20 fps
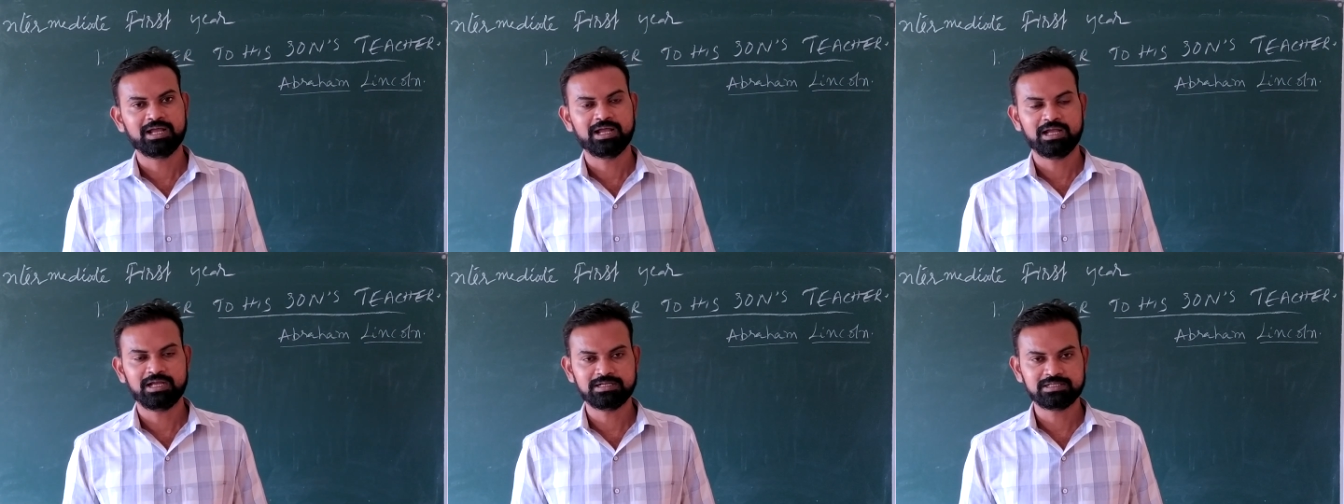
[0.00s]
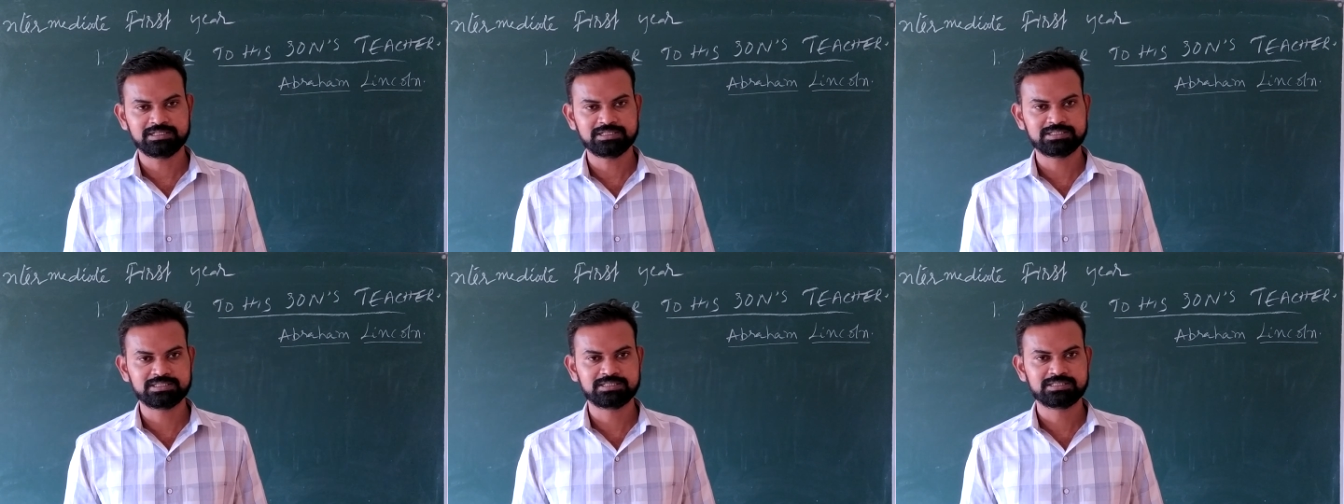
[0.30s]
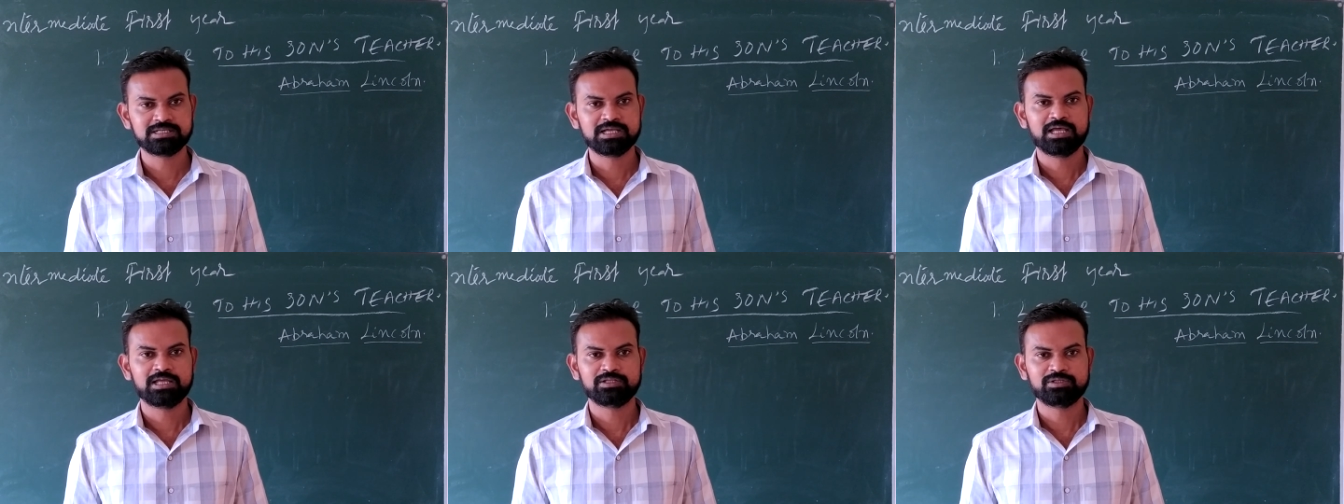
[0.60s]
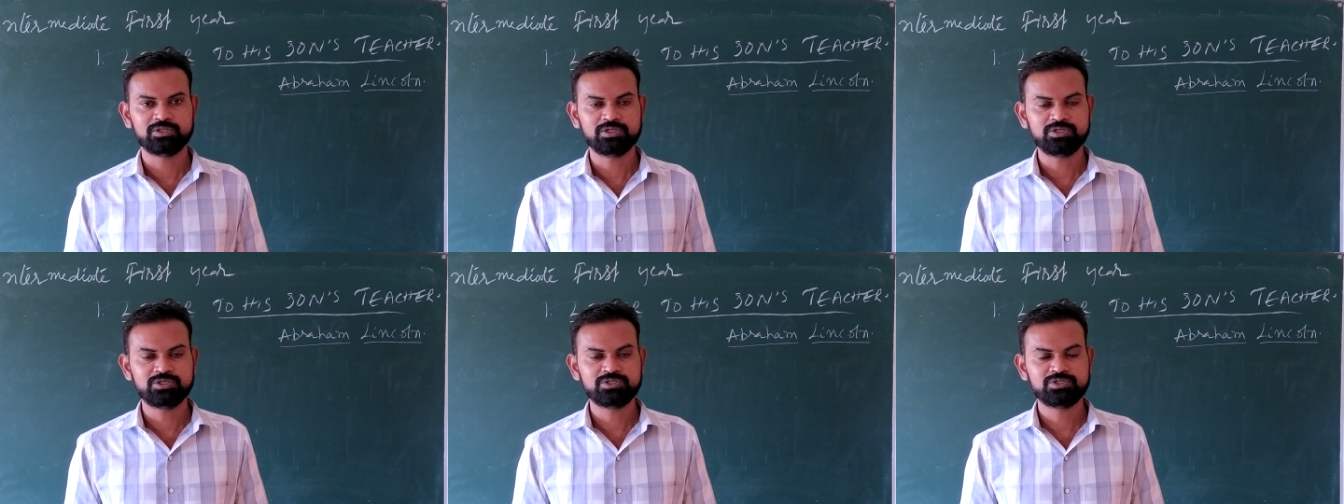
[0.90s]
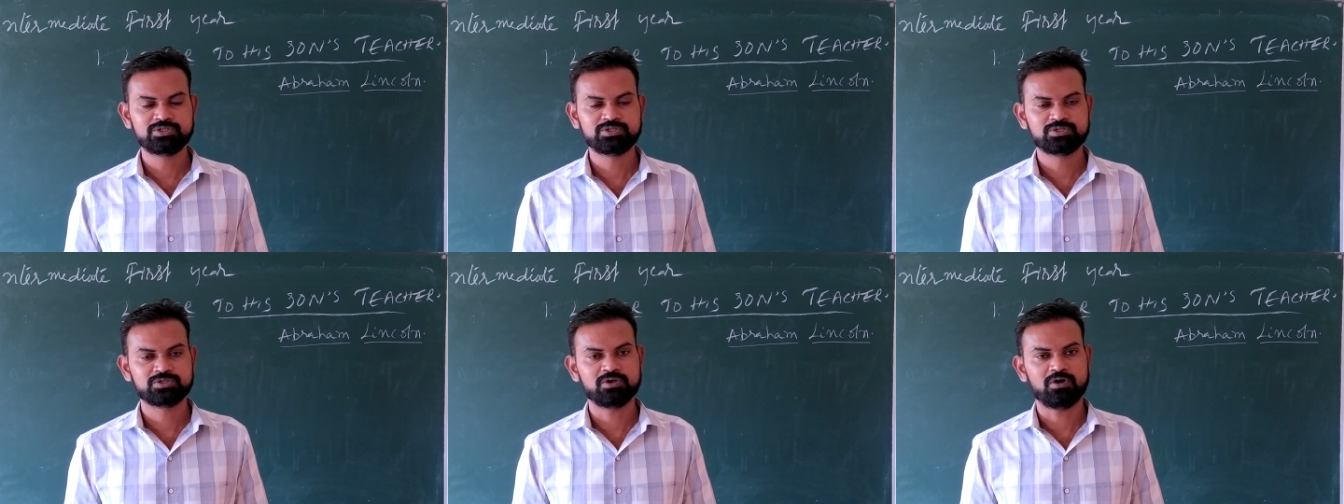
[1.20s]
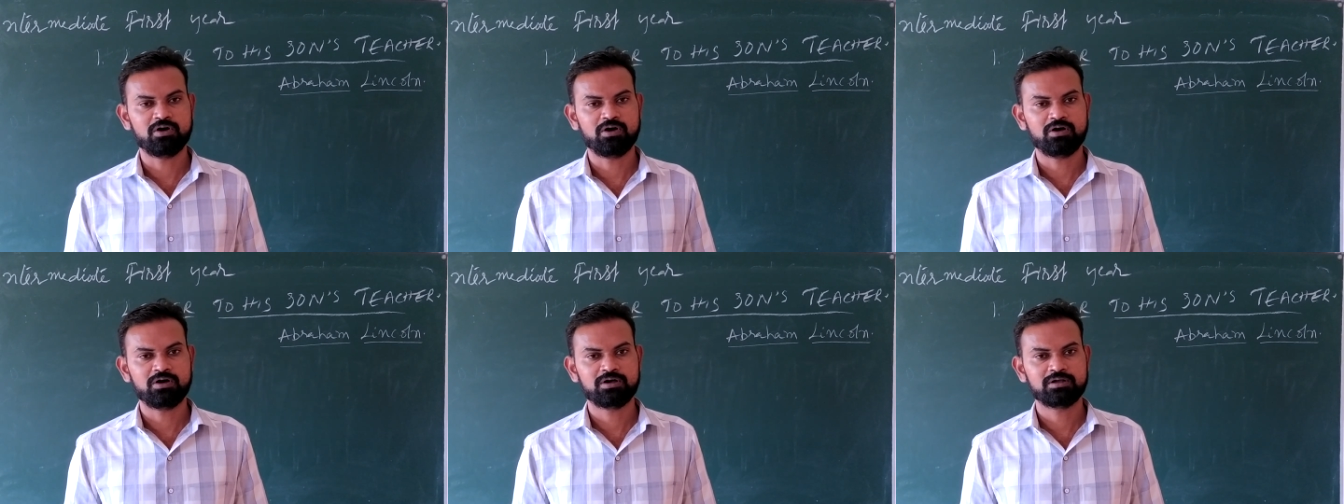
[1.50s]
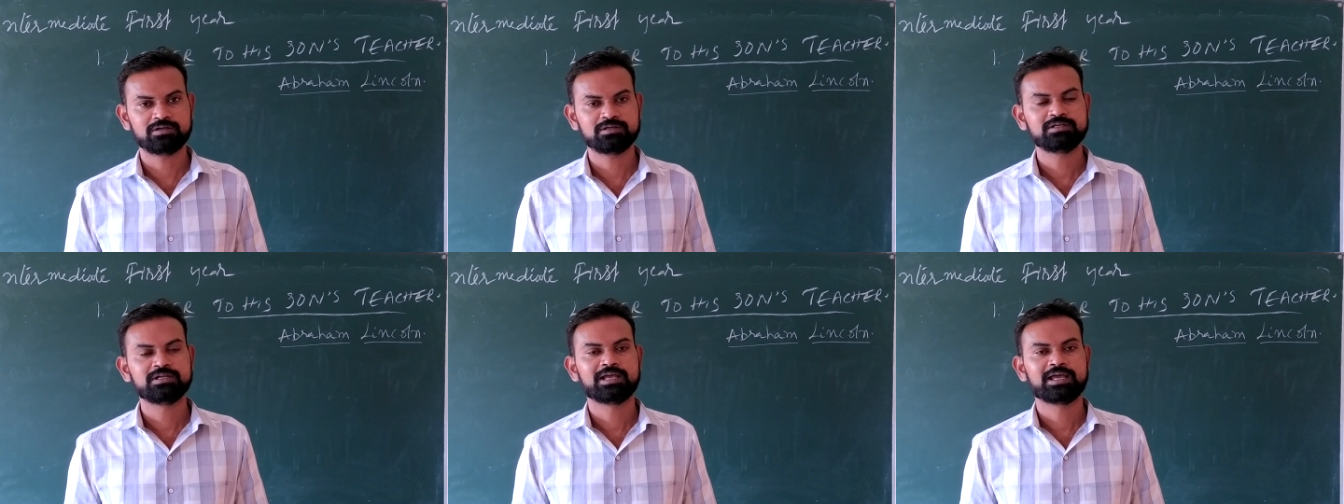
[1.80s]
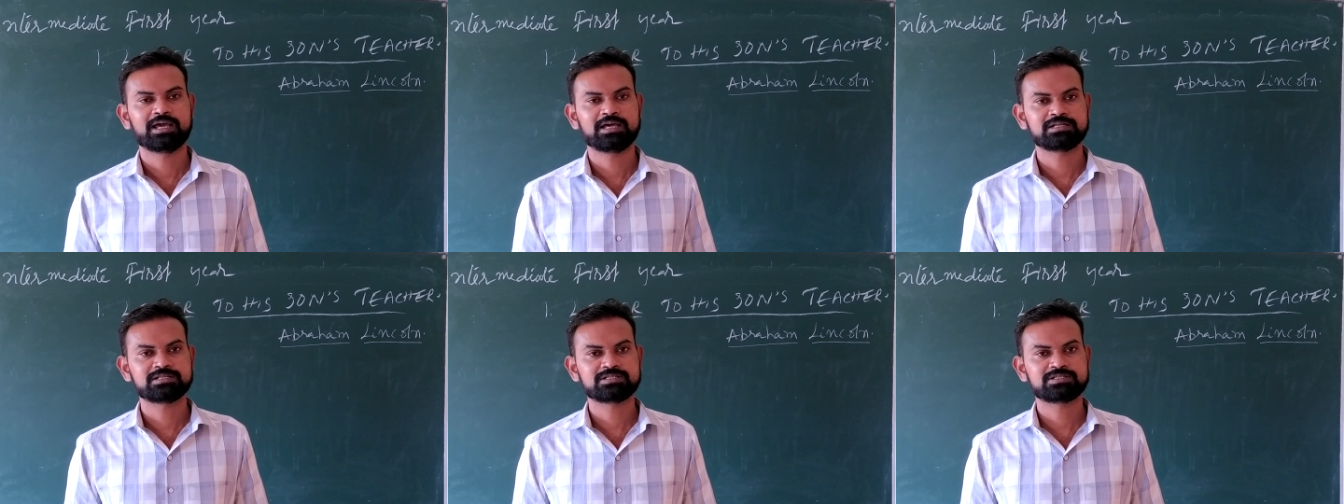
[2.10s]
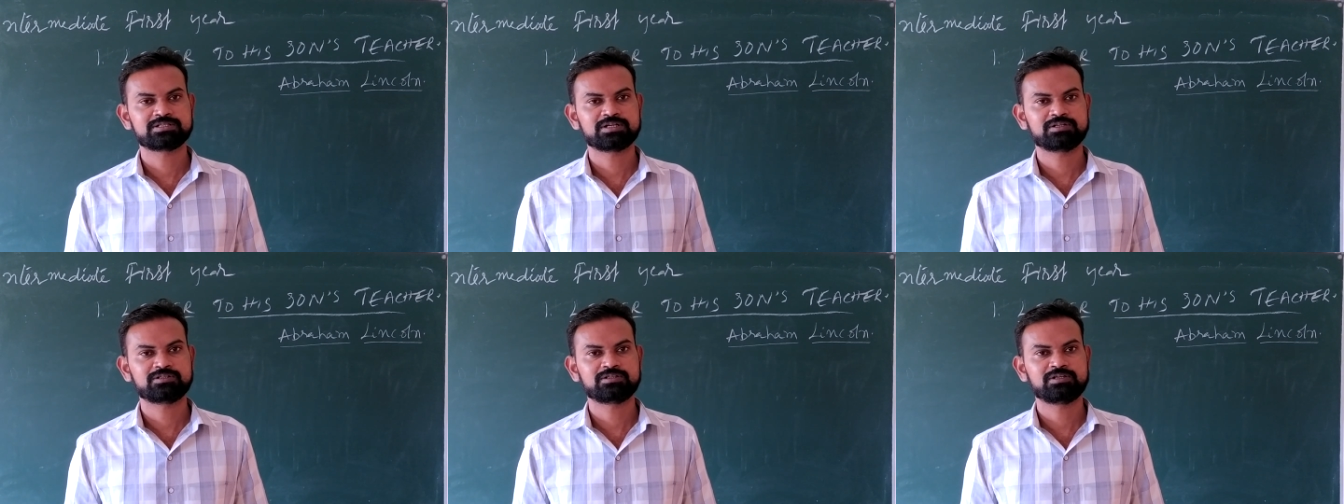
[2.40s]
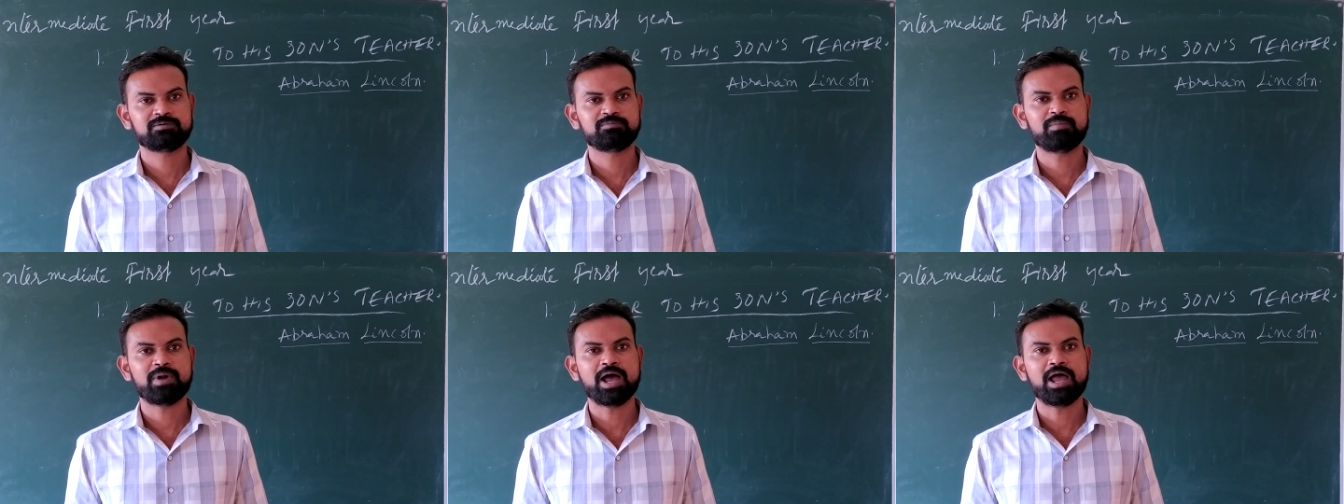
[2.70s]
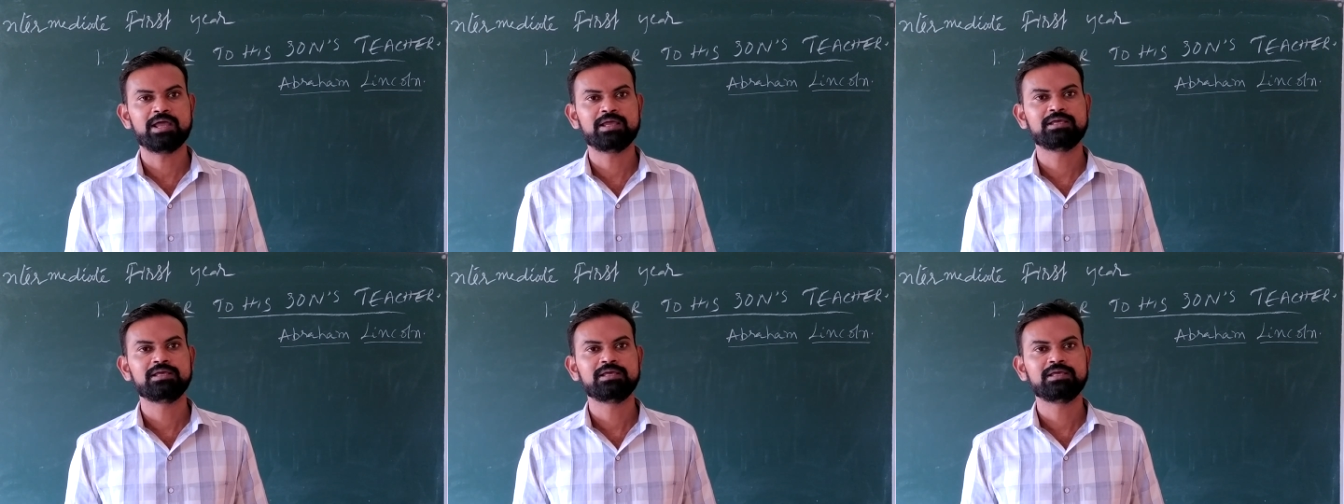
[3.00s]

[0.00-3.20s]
It is these are constructed by